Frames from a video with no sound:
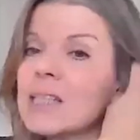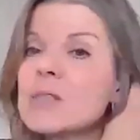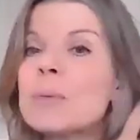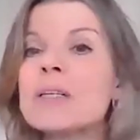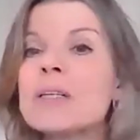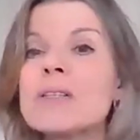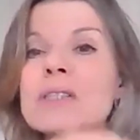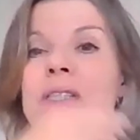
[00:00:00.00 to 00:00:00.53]
is,
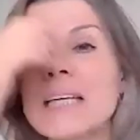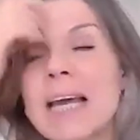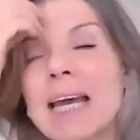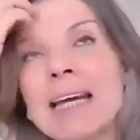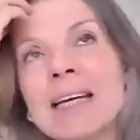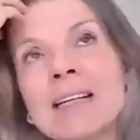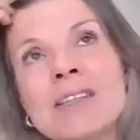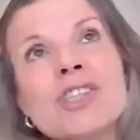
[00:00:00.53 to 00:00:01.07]
because the
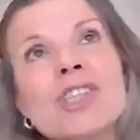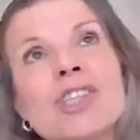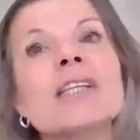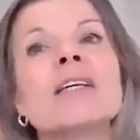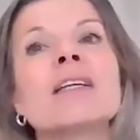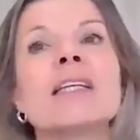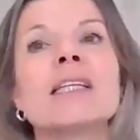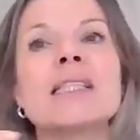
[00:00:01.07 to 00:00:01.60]
energy
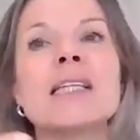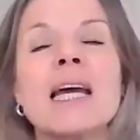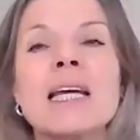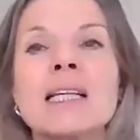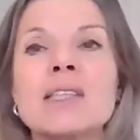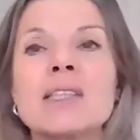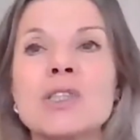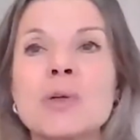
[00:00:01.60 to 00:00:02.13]
that it
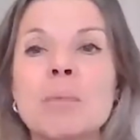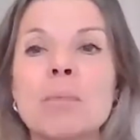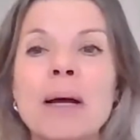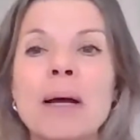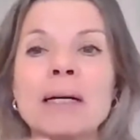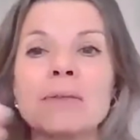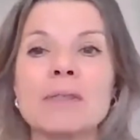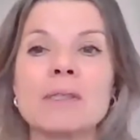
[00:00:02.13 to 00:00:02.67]
takes to
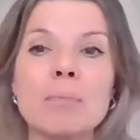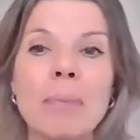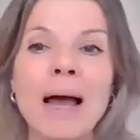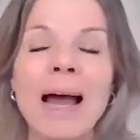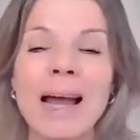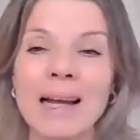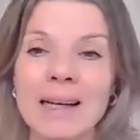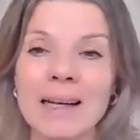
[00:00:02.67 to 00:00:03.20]
bounce
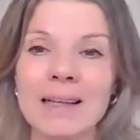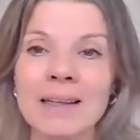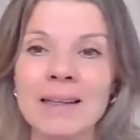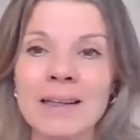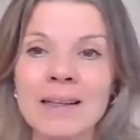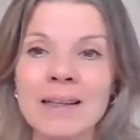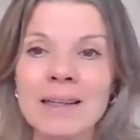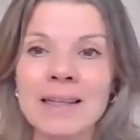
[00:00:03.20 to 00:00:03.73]
back
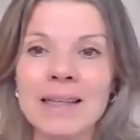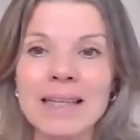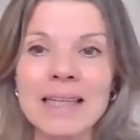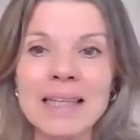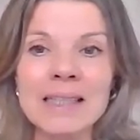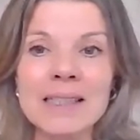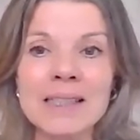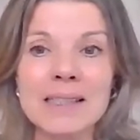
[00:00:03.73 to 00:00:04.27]

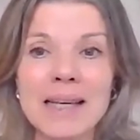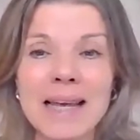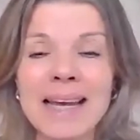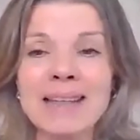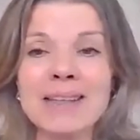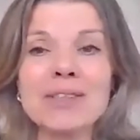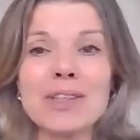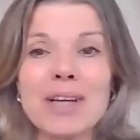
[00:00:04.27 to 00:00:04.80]
is
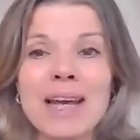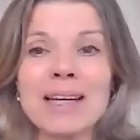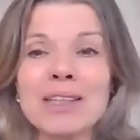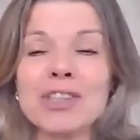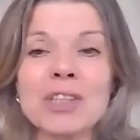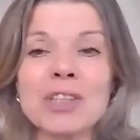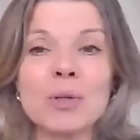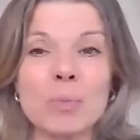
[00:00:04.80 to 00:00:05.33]

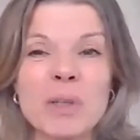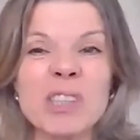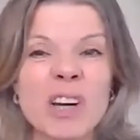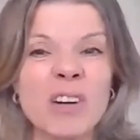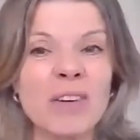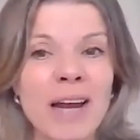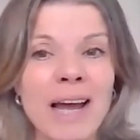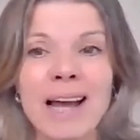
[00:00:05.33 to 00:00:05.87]
energy that we
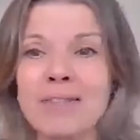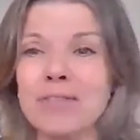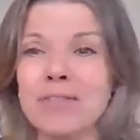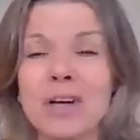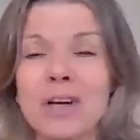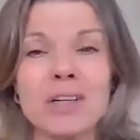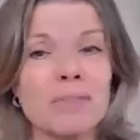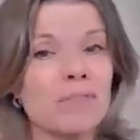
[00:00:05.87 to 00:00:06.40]
don't have
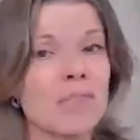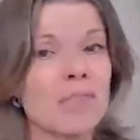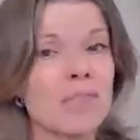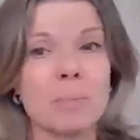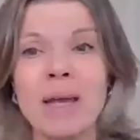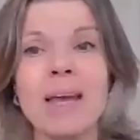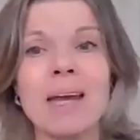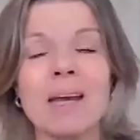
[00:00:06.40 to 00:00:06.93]
kind of to
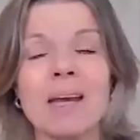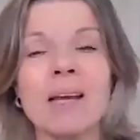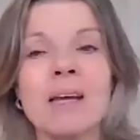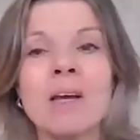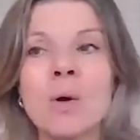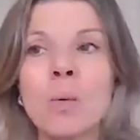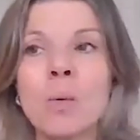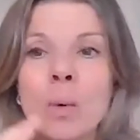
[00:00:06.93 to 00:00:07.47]
spare
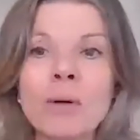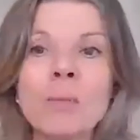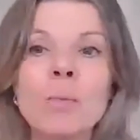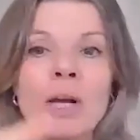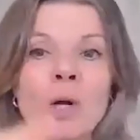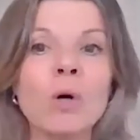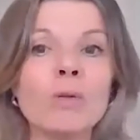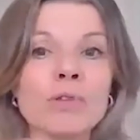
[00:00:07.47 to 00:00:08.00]
when
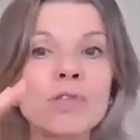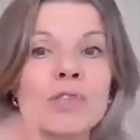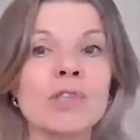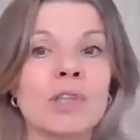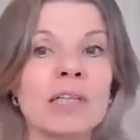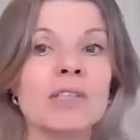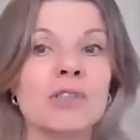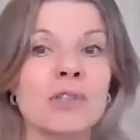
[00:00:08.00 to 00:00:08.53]
we're
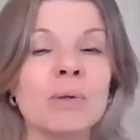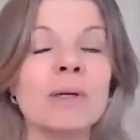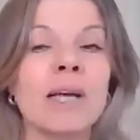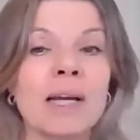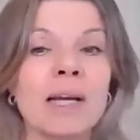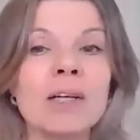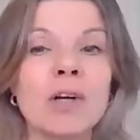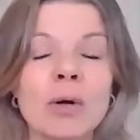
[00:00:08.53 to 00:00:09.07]
constantly doing
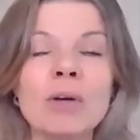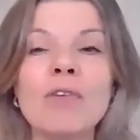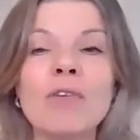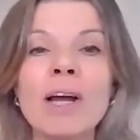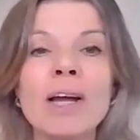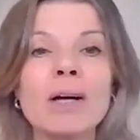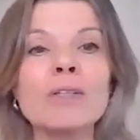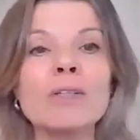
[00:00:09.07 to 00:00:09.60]
it. If
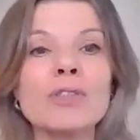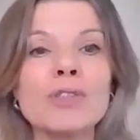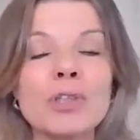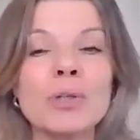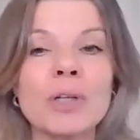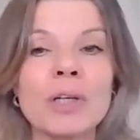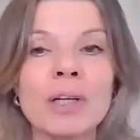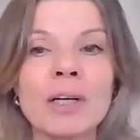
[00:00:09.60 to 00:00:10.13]
I asked
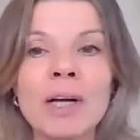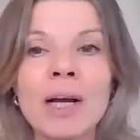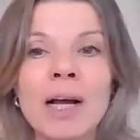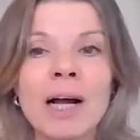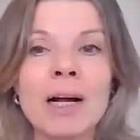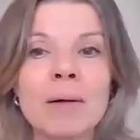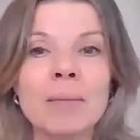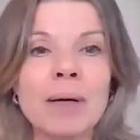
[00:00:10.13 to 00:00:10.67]
you to,
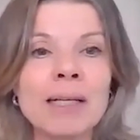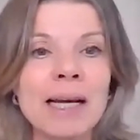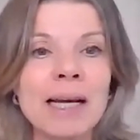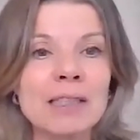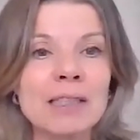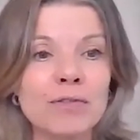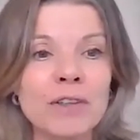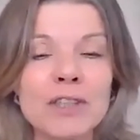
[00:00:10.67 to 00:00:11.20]

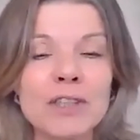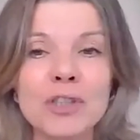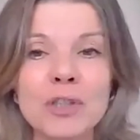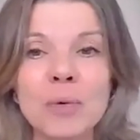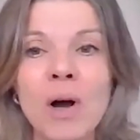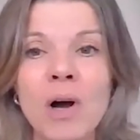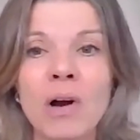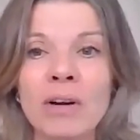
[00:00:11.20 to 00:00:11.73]
as fit as
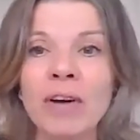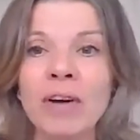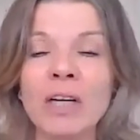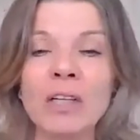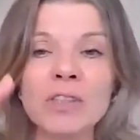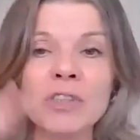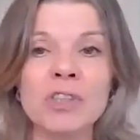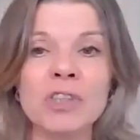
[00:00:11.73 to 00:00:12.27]
you are, if I
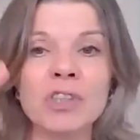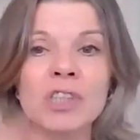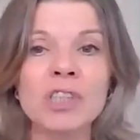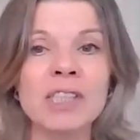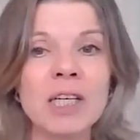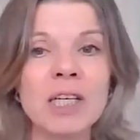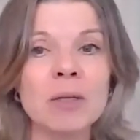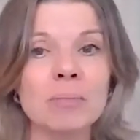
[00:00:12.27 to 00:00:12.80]
asked you to
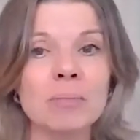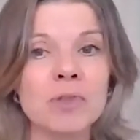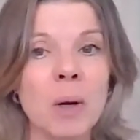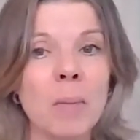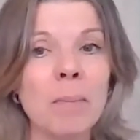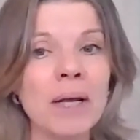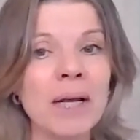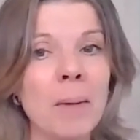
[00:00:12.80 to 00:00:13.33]
just keep
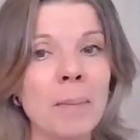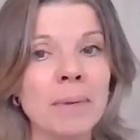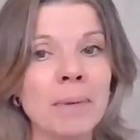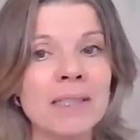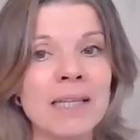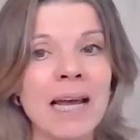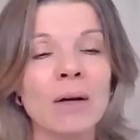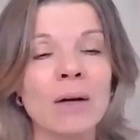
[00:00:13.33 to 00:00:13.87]
jumping up and
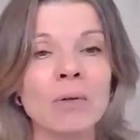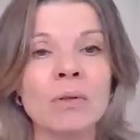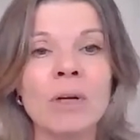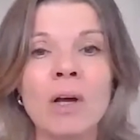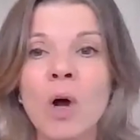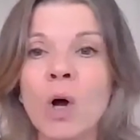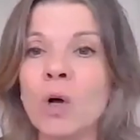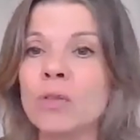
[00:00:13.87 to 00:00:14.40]
down
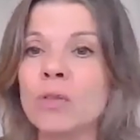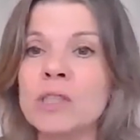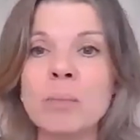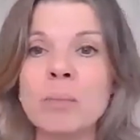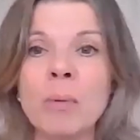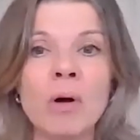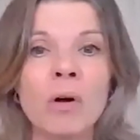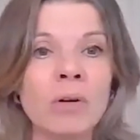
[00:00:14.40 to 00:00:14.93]
on the
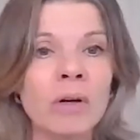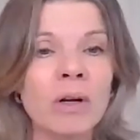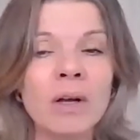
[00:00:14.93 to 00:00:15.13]
spot,